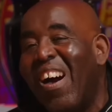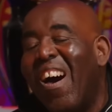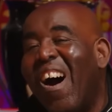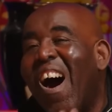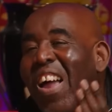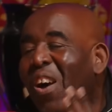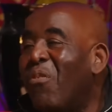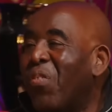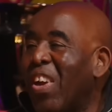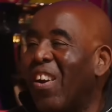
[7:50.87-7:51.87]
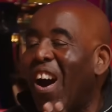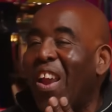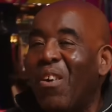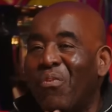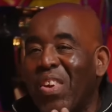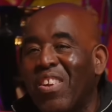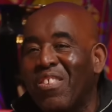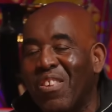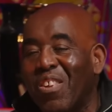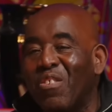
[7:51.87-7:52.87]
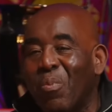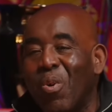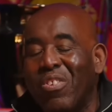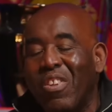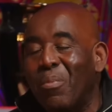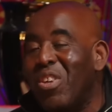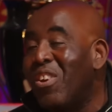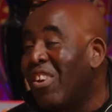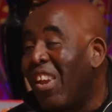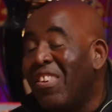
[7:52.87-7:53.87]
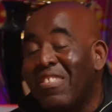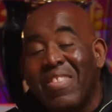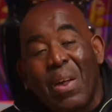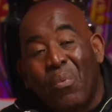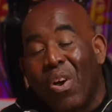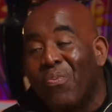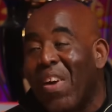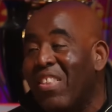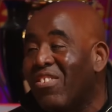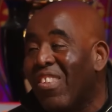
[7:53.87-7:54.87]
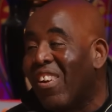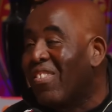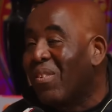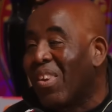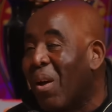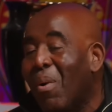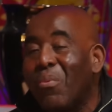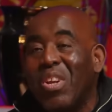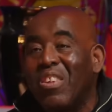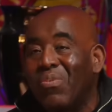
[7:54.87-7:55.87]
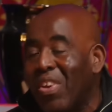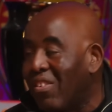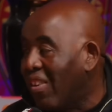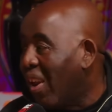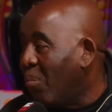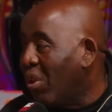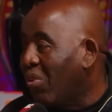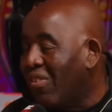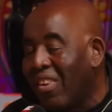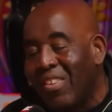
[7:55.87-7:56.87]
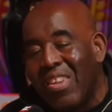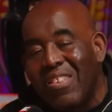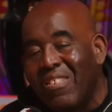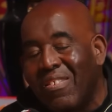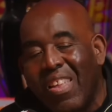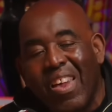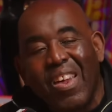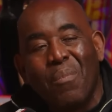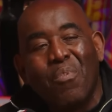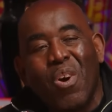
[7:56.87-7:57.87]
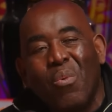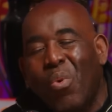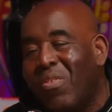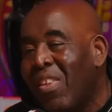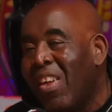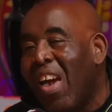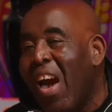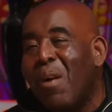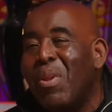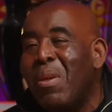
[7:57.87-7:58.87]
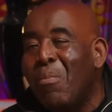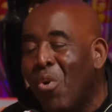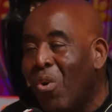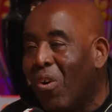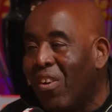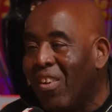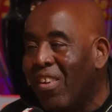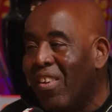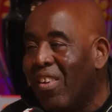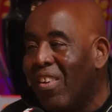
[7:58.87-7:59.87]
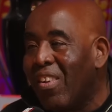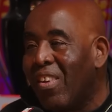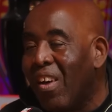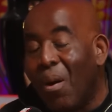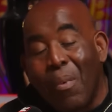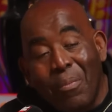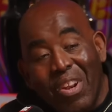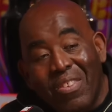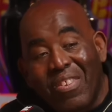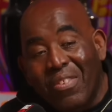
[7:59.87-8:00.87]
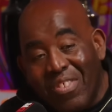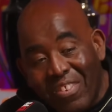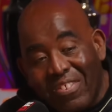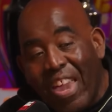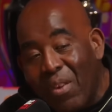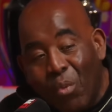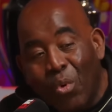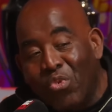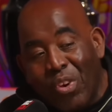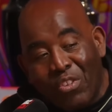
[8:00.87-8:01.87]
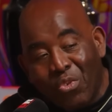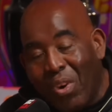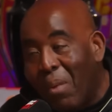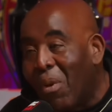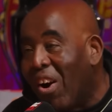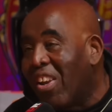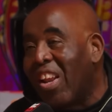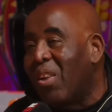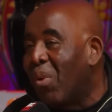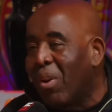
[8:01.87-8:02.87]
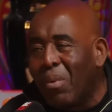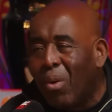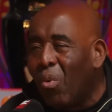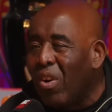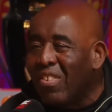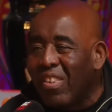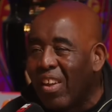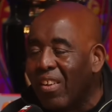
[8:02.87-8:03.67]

I don't think it's a conspiracy, but you can understand why fans start to come up with these things and that because it's just like, bro, what? How many more? I remember it's the same Wolves when I saw that Martinelli one. I'm like, what is that?